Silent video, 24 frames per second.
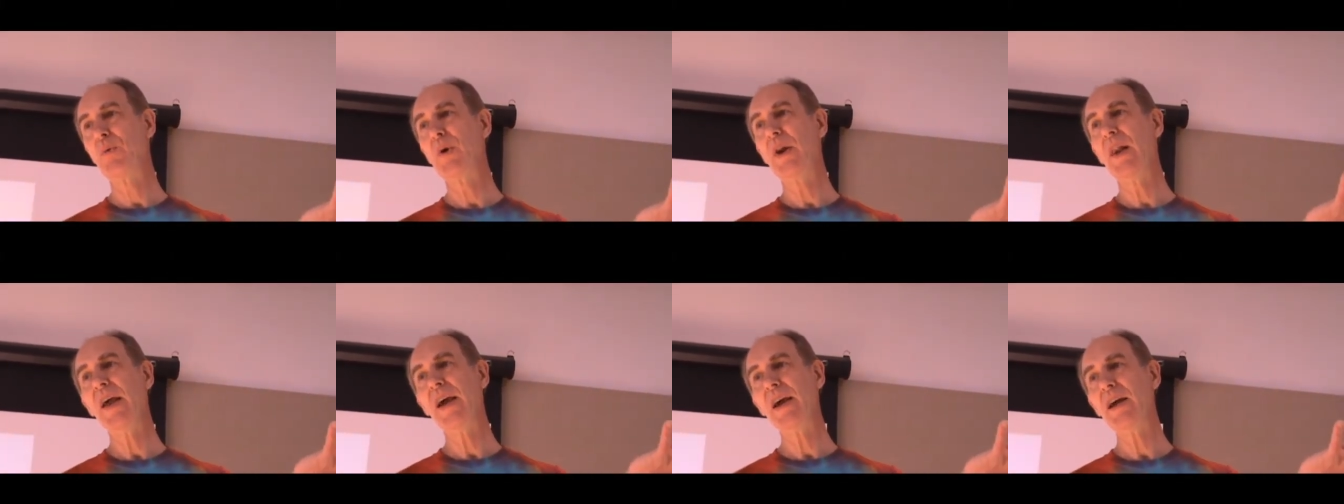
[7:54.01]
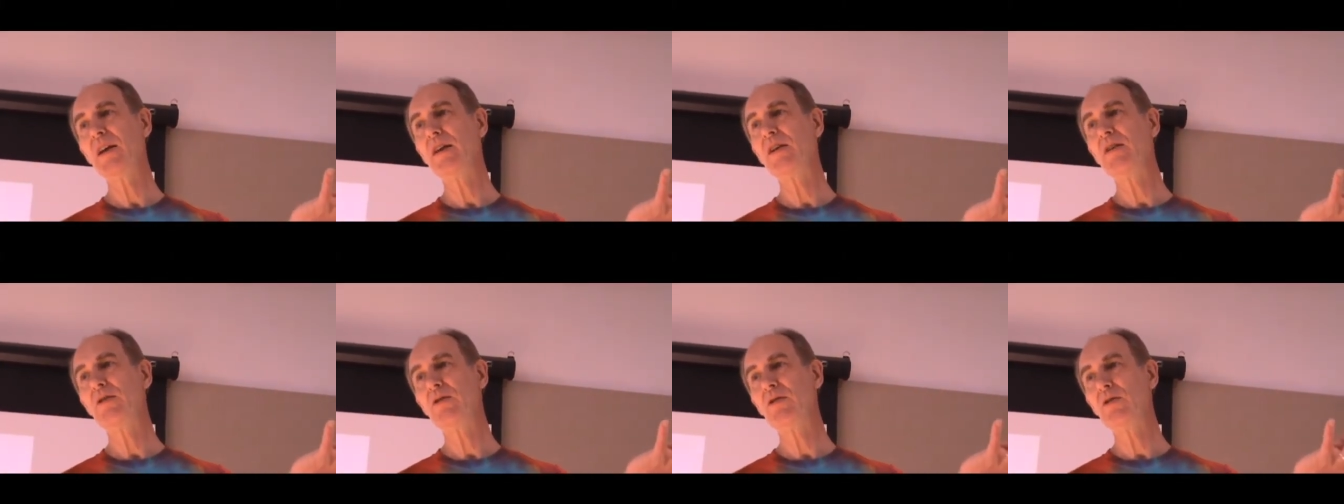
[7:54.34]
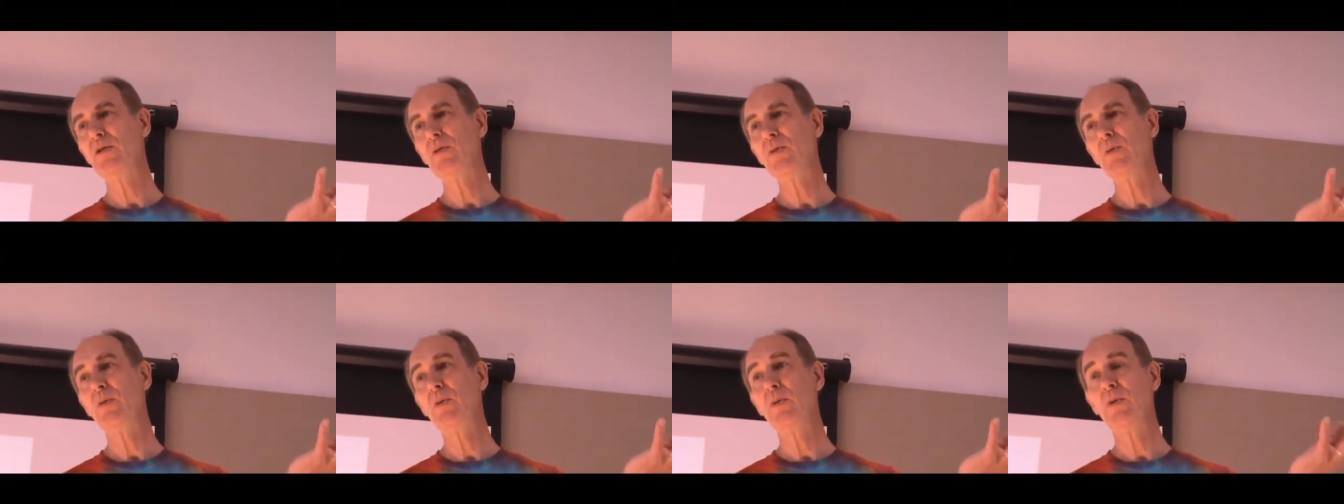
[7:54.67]
related
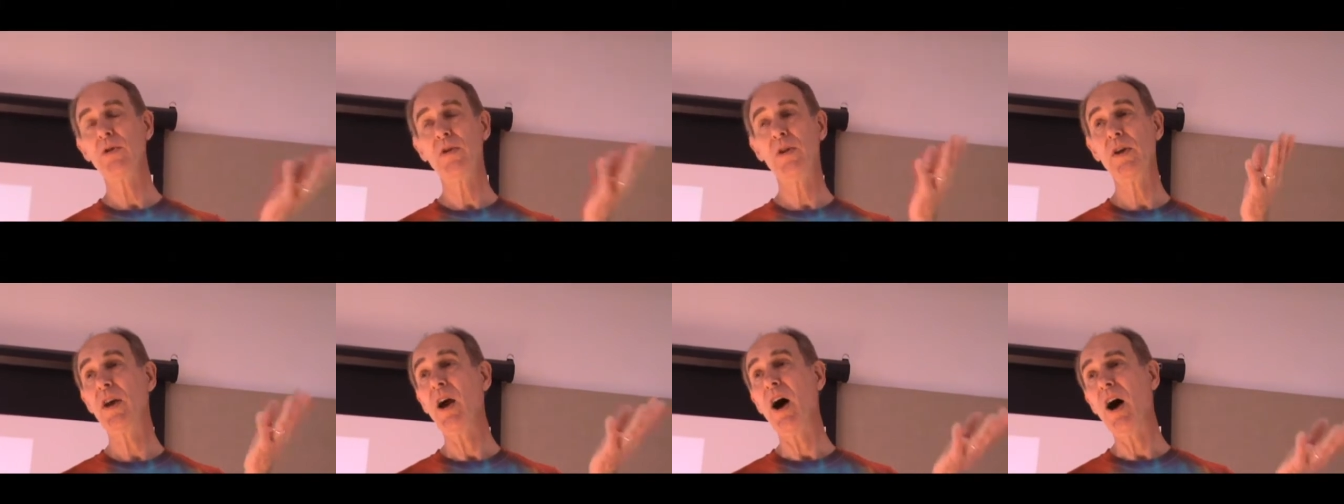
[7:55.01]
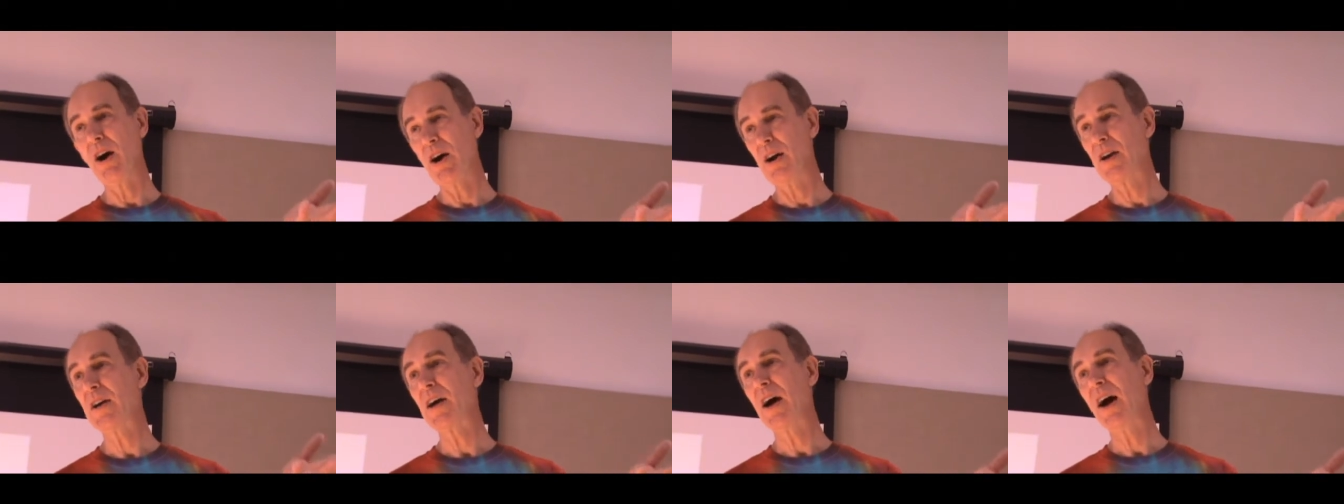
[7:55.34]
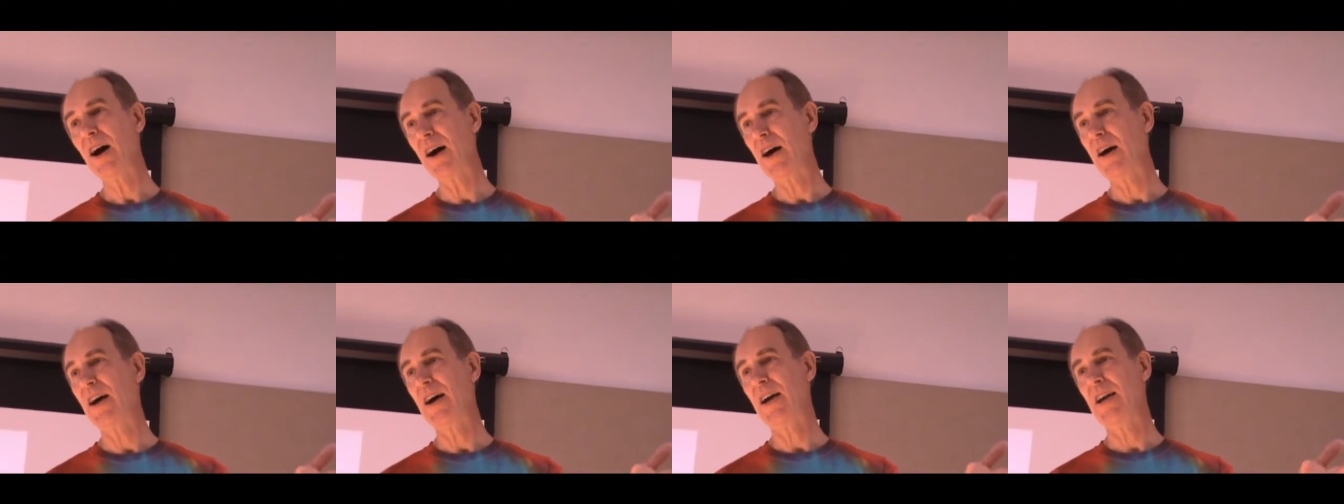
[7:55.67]
to the
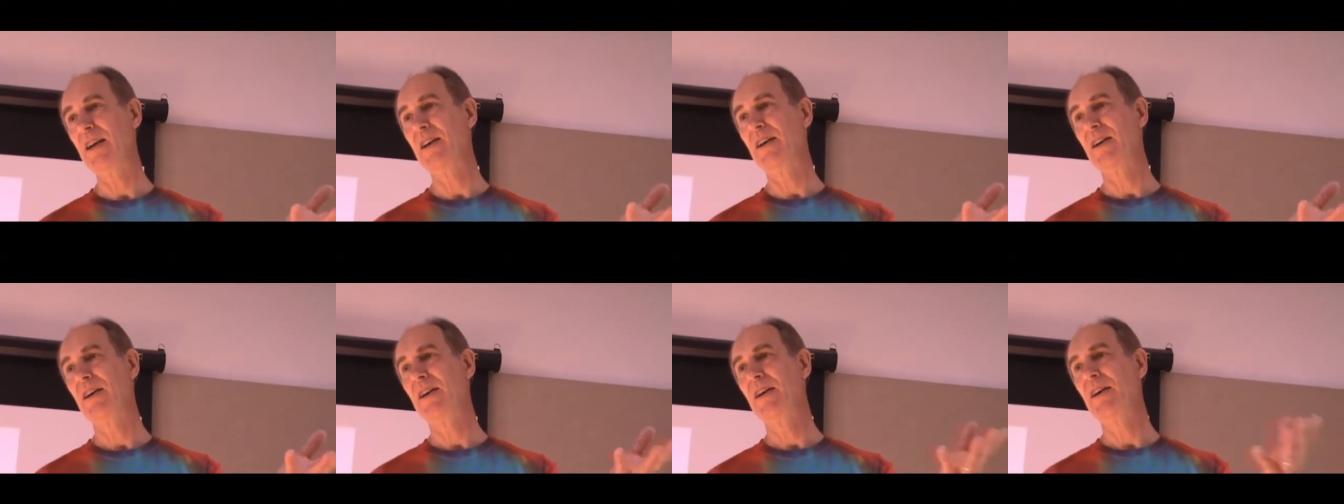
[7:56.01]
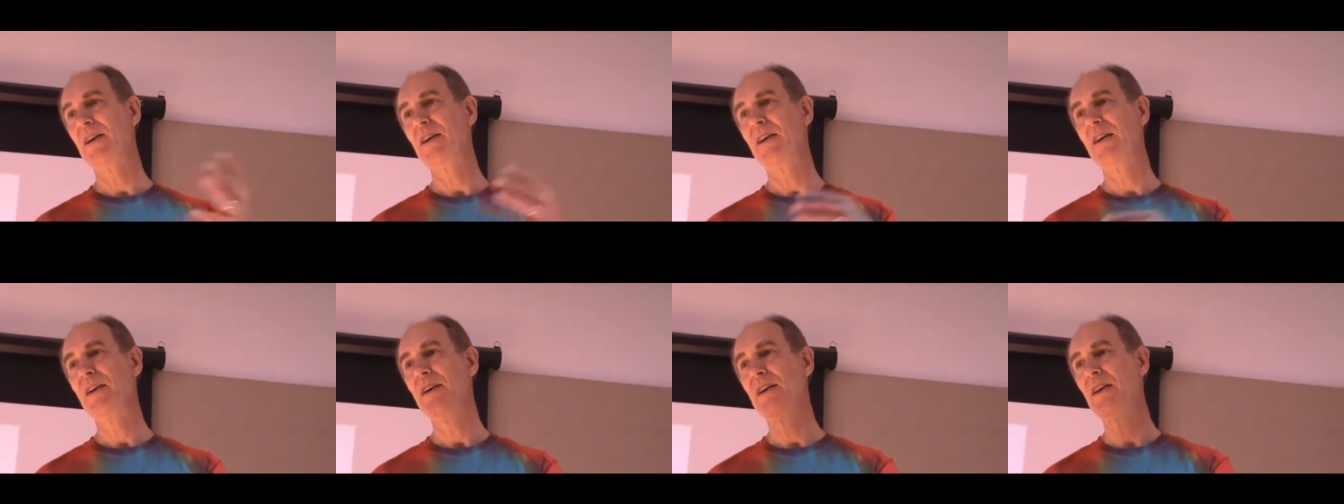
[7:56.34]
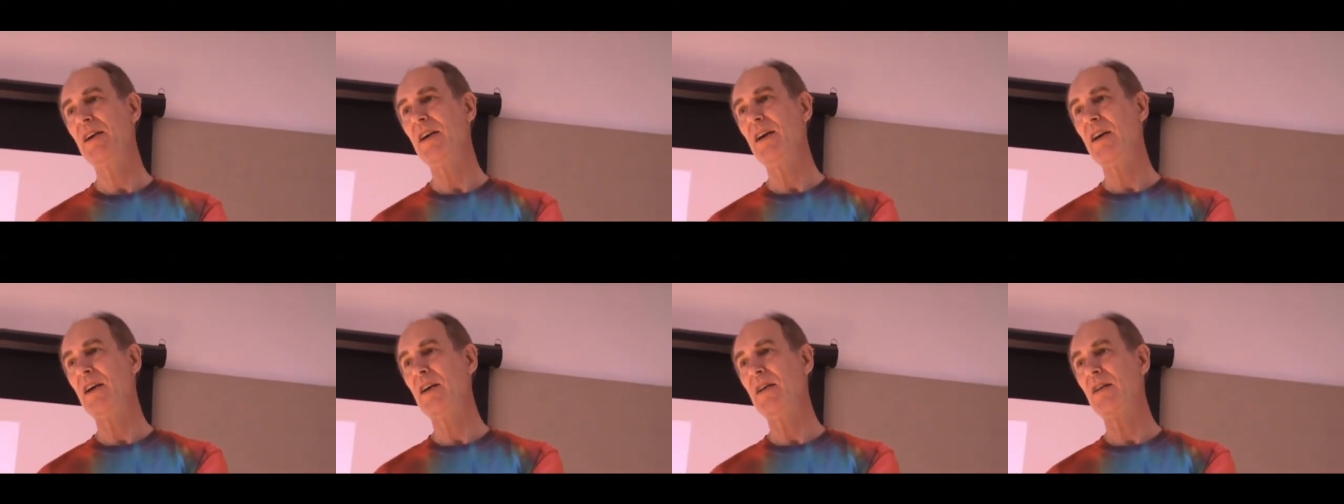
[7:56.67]
archai
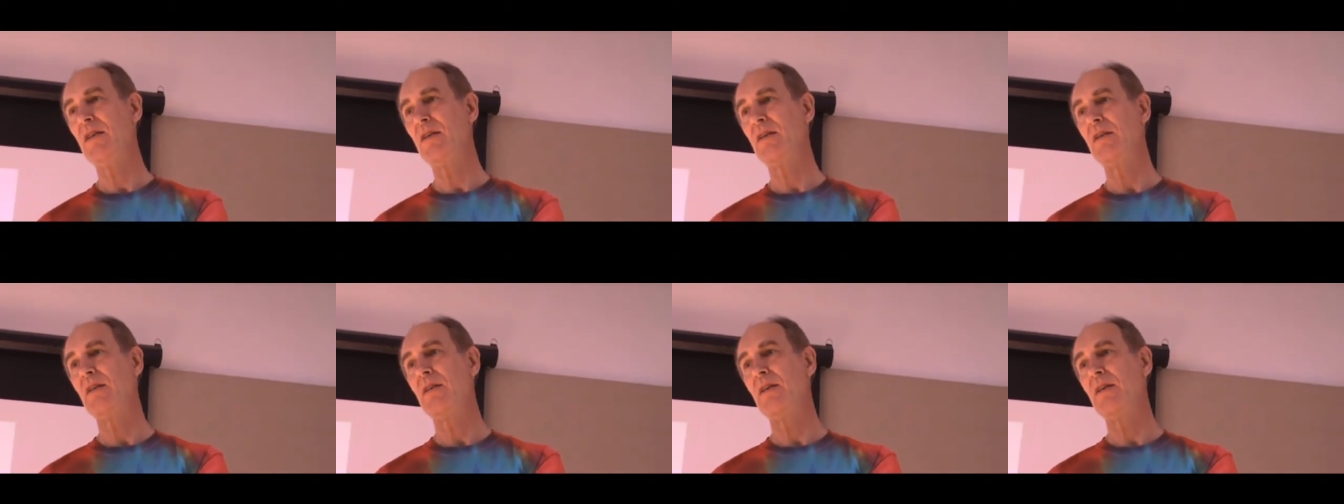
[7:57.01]
in